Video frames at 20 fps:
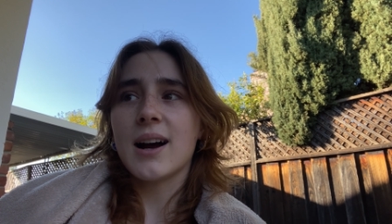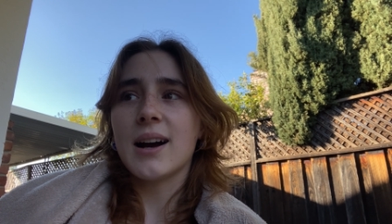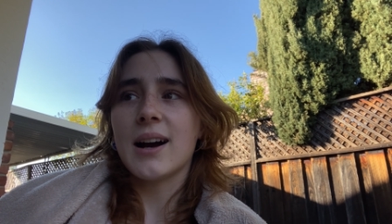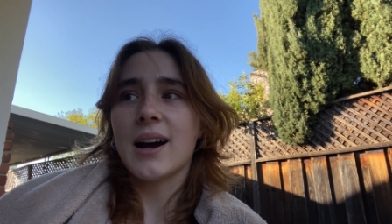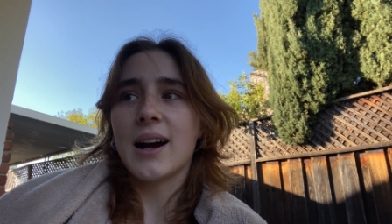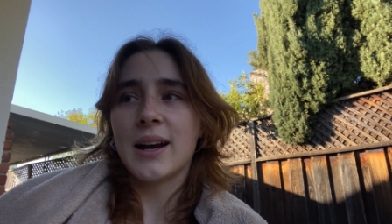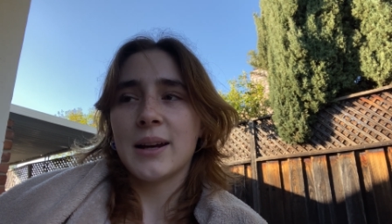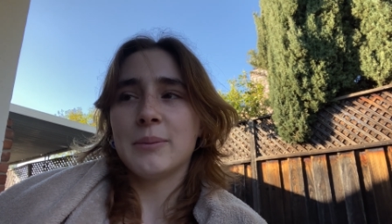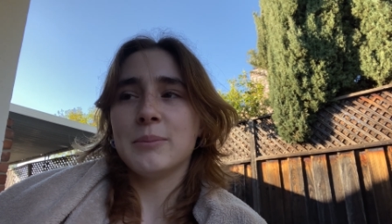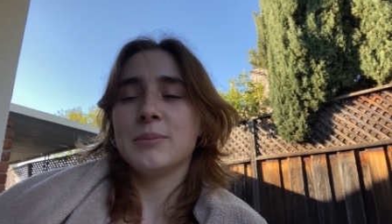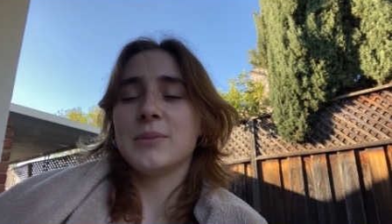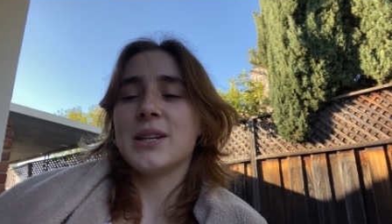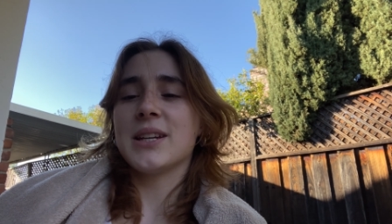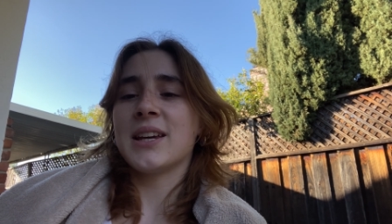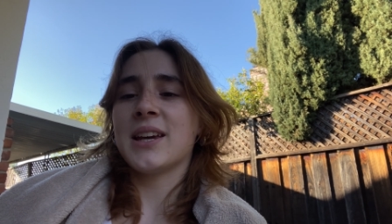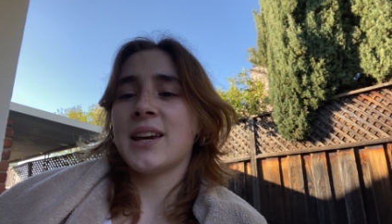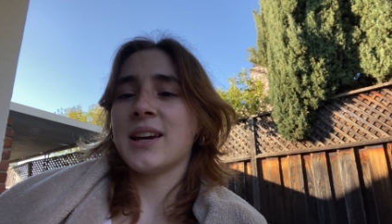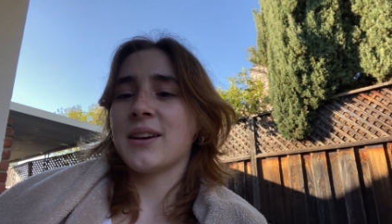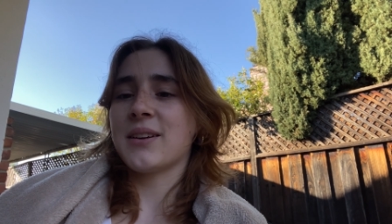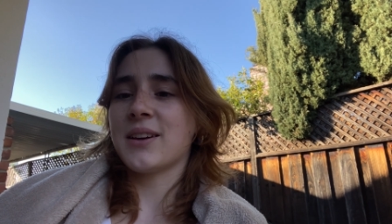I'm
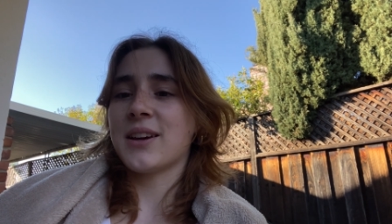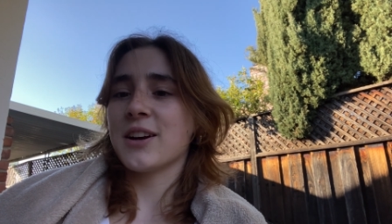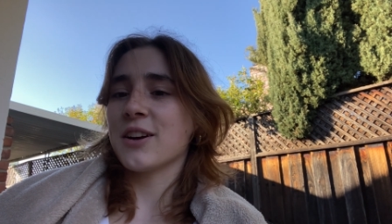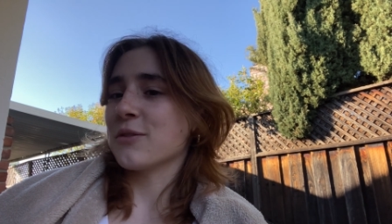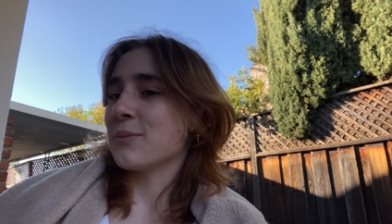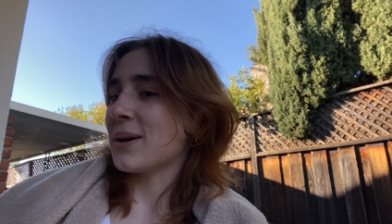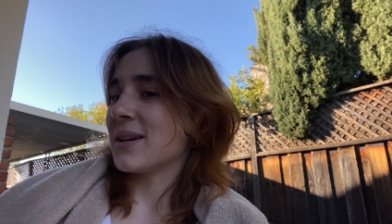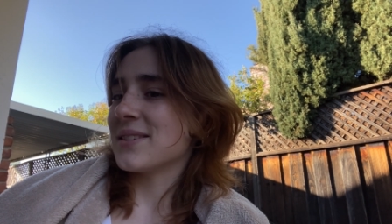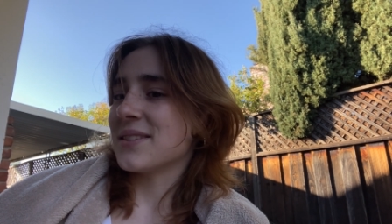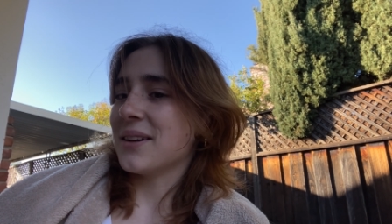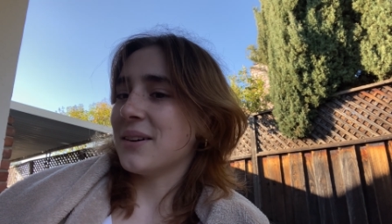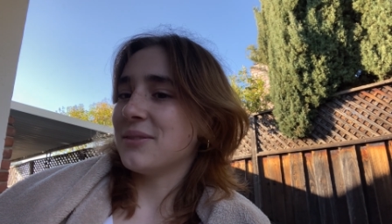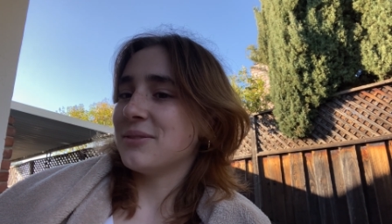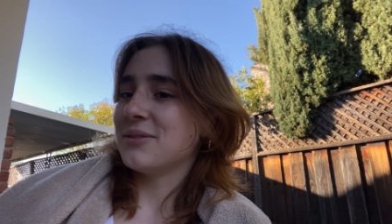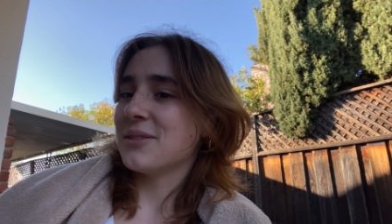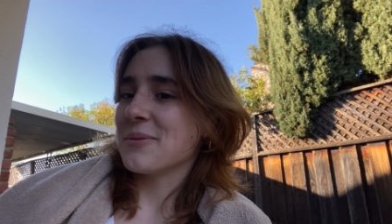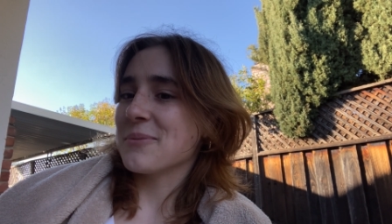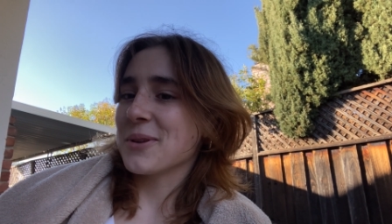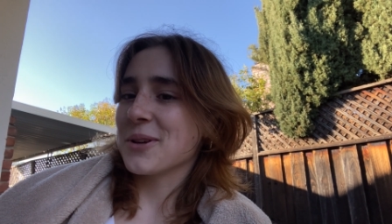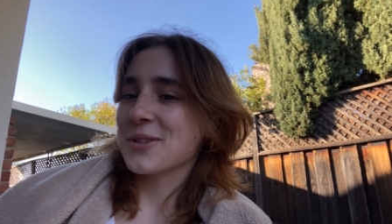taking care of myself.
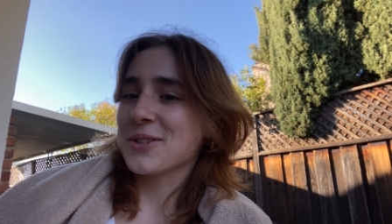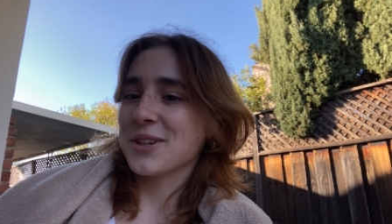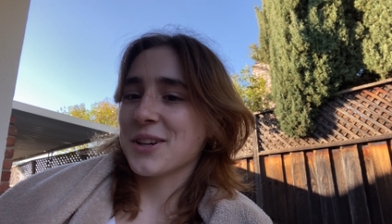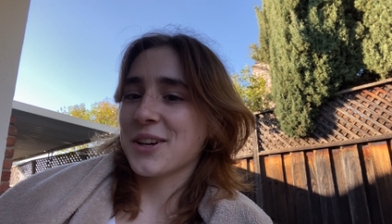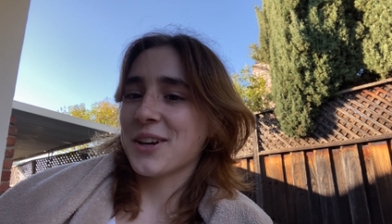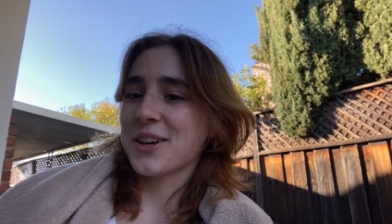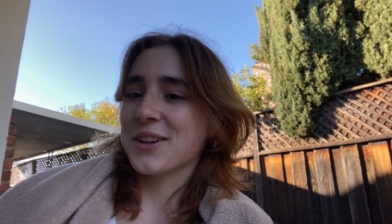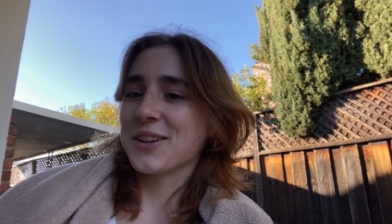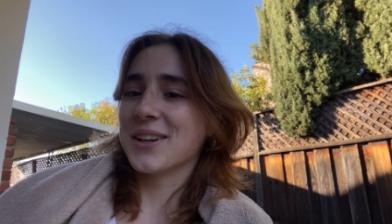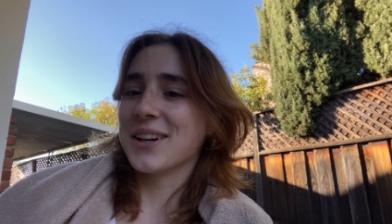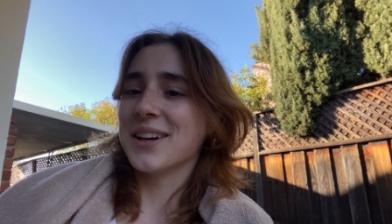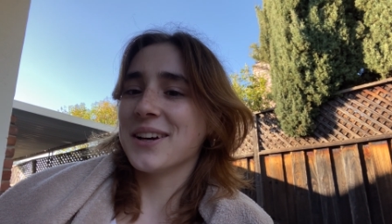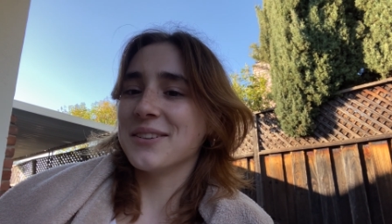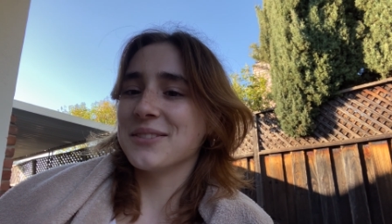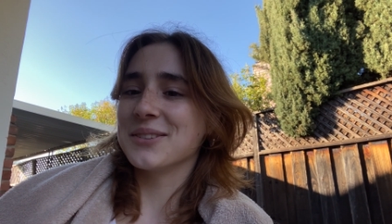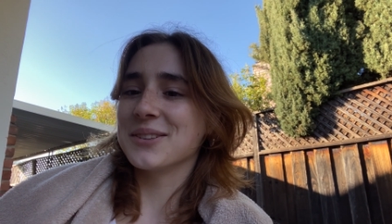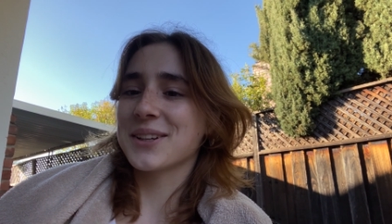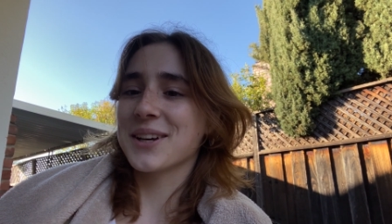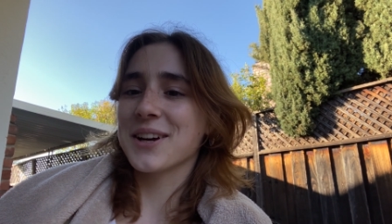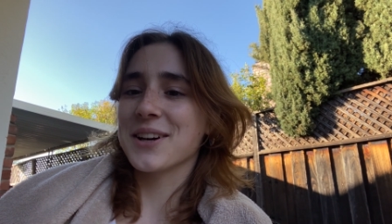I'm not taking
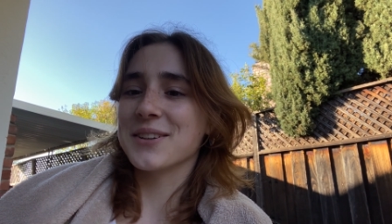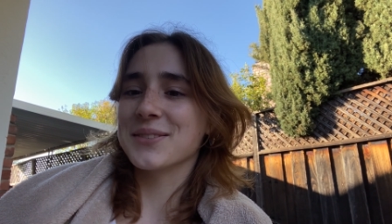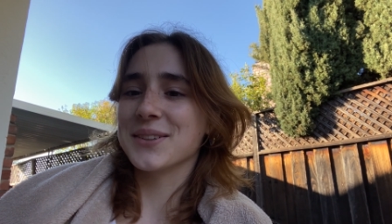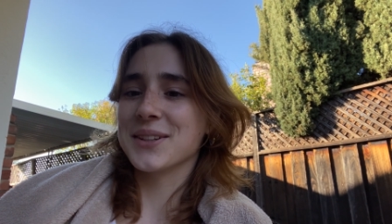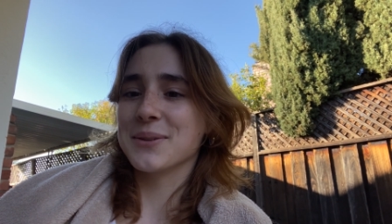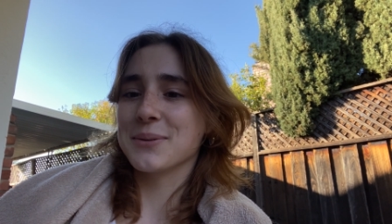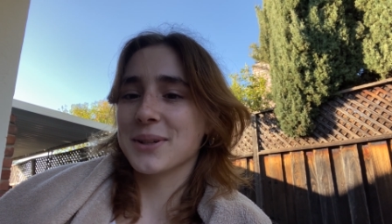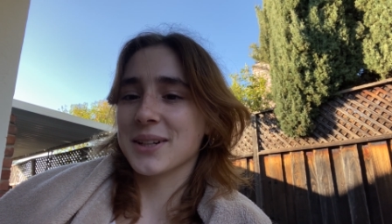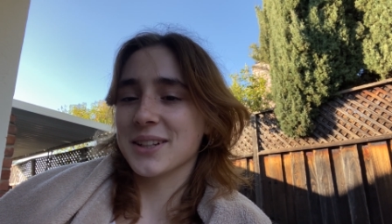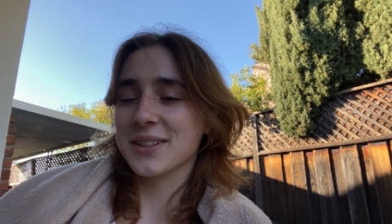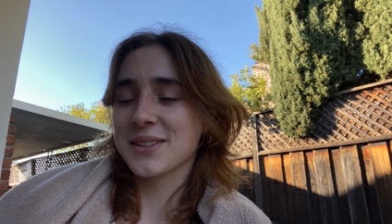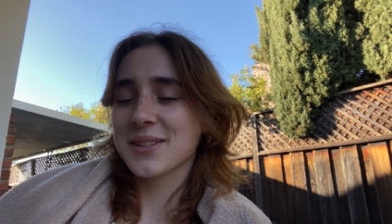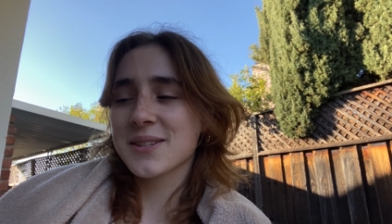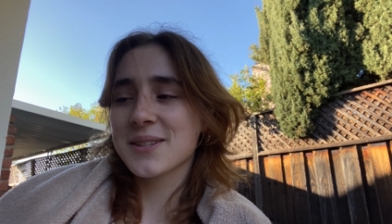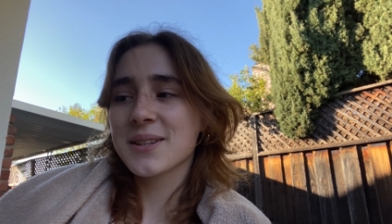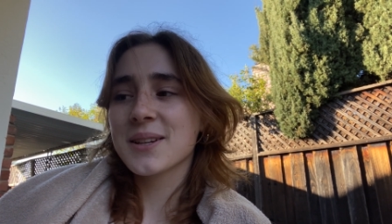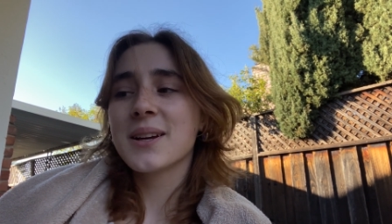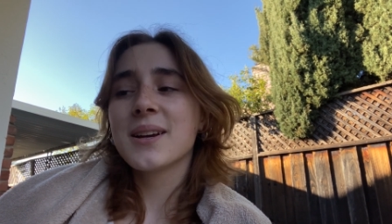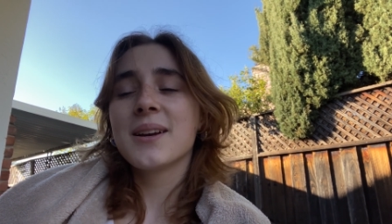care of anyone else.